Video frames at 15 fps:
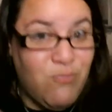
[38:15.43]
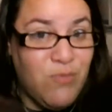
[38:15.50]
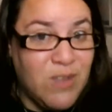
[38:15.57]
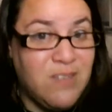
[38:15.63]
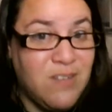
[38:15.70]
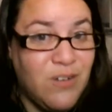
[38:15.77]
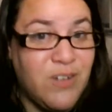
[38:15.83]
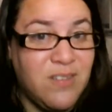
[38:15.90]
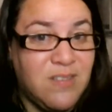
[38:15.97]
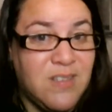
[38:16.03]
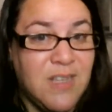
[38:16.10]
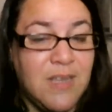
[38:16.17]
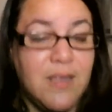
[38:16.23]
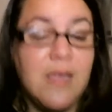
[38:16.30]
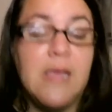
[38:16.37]

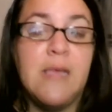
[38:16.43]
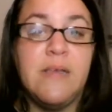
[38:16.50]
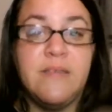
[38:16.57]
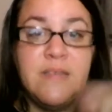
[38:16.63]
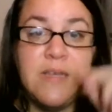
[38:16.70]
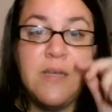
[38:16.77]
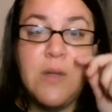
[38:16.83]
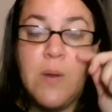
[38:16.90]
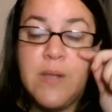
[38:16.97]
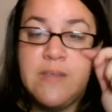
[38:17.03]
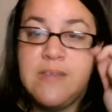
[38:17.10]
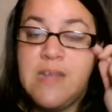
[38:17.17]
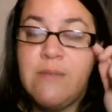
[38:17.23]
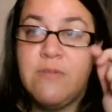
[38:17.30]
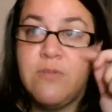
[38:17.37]
Seriously, say, you know what,
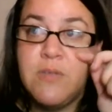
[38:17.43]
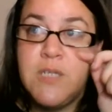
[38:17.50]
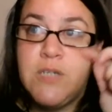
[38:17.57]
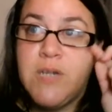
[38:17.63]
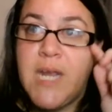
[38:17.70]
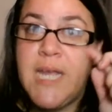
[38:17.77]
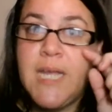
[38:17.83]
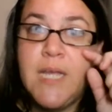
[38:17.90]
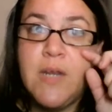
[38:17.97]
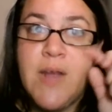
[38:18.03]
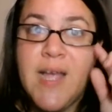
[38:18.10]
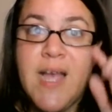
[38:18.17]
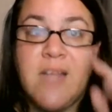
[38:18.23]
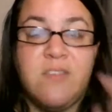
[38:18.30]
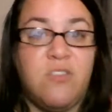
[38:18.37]
today was really great. I
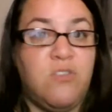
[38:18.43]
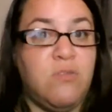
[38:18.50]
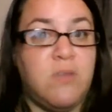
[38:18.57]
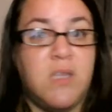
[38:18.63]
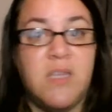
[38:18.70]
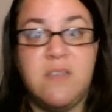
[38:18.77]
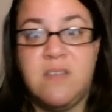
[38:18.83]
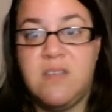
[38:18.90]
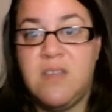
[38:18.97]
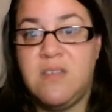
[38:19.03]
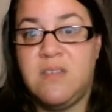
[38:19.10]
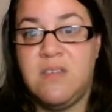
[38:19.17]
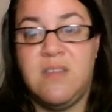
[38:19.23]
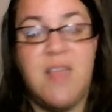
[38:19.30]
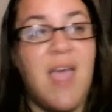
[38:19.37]
got to do this,
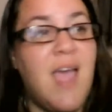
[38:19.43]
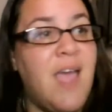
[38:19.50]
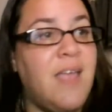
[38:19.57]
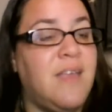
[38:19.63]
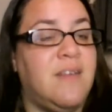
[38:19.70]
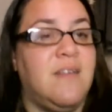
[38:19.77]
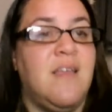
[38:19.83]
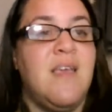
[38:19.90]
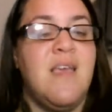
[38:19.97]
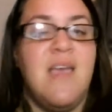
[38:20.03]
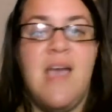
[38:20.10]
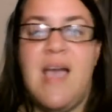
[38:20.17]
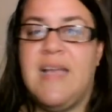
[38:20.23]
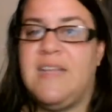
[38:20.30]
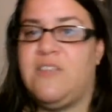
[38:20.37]
this, and that, and
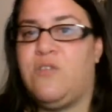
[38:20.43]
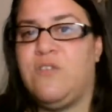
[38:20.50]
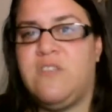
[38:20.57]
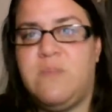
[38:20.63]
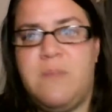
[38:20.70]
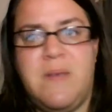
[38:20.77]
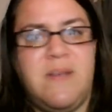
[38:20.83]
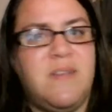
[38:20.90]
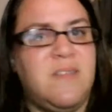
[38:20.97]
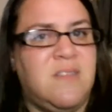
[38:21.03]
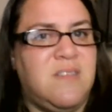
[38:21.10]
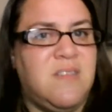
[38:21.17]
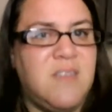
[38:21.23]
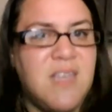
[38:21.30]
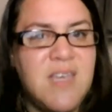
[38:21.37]
I got to experience
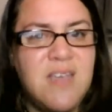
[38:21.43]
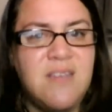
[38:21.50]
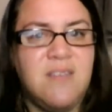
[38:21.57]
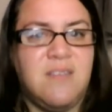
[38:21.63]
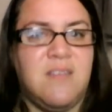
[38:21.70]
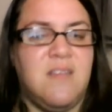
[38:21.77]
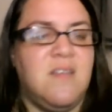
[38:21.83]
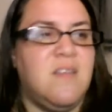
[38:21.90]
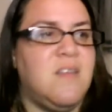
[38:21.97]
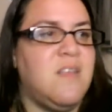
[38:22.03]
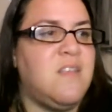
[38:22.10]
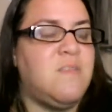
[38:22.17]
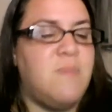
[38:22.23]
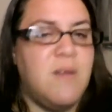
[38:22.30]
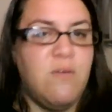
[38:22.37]
this, and
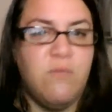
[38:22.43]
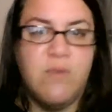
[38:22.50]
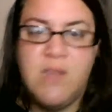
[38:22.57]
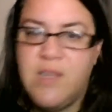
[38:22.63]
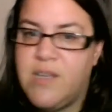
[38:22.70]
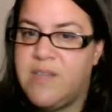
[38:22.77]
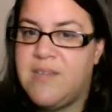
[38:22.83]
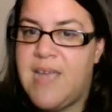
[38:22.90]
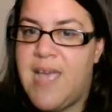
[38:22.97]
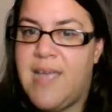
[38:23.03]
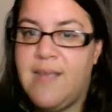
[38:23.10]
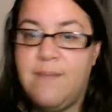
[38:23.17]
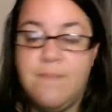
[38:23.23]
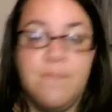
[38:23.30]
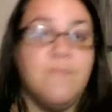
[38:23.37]
it's been a really good day.
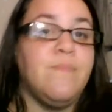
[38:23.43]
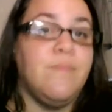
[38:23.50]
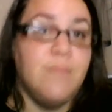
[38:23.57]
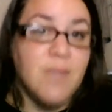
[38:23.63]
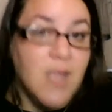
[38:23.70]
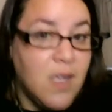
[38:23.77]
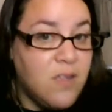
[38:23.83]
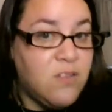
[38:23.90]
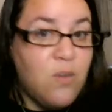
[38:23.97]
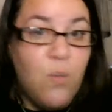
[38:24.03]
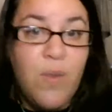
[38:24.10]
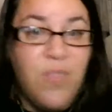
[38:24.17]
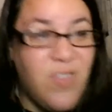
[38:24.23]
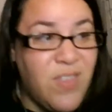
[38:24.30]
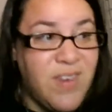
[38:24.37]
So
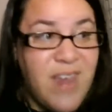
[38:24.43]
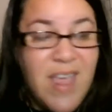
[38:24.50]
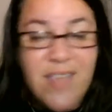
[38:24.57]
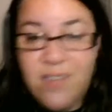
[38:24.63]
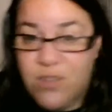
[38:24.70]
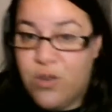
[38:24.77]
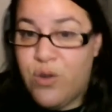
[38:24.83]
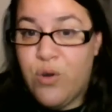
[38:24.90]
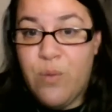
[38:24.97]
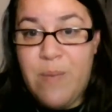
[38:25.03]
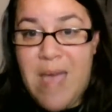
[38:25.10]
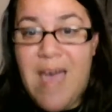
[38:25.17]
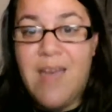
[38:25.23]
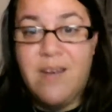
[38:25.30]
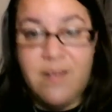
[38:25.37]
whether the day is good or
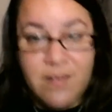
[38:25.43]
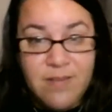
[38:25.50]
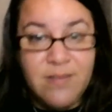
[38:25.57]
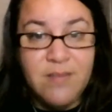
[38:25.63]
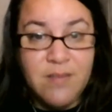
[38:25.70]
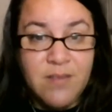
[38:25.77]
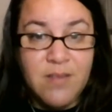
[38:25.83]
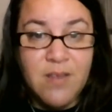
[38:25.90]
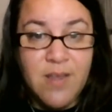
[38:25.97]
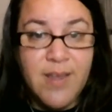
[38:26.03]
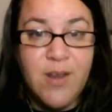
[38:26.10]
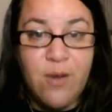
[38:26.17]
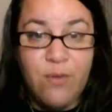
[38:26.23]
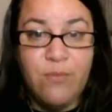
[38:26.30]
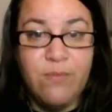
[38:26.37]
bad,
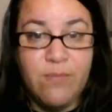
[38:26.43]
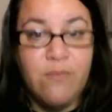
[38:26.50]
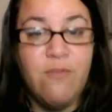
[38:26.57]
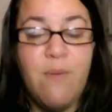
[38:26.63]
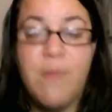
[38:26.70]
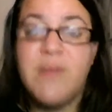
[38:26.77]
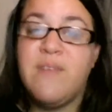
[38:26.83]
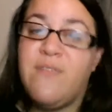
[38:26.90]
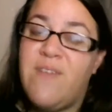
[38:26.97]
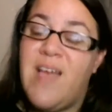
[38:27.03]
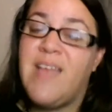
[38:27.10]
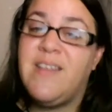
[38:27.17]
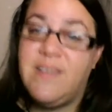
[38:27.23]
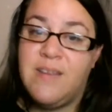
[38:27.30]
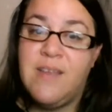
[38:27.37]
remember to
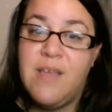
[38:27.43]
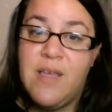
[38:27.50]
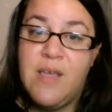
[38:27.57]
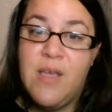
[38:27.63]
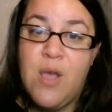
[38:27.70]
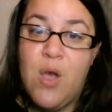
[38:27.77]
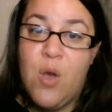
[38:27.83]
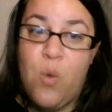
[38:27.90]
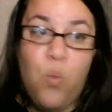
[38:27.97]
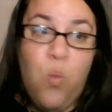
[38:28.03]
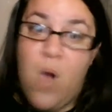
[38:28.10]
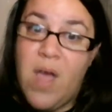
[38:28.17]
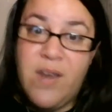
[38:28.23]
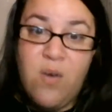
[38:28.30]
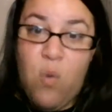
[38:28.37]
find
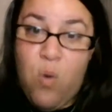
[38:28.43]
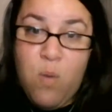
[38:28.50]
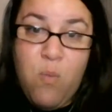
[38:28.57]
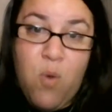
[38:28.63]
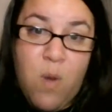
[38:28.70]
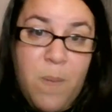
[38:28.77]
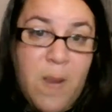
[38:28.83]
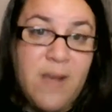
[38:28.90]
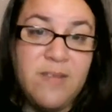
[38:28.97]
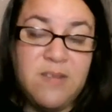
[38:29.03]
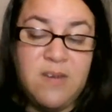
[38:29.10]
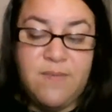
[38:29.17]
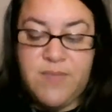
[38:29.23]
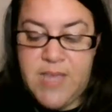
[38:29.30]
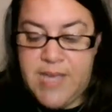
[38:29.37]
one or more
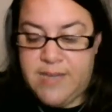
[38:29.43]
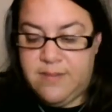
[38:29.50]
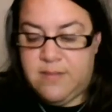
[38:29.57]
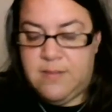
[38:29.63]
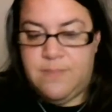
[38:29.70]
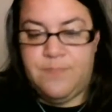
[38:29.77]
positive things.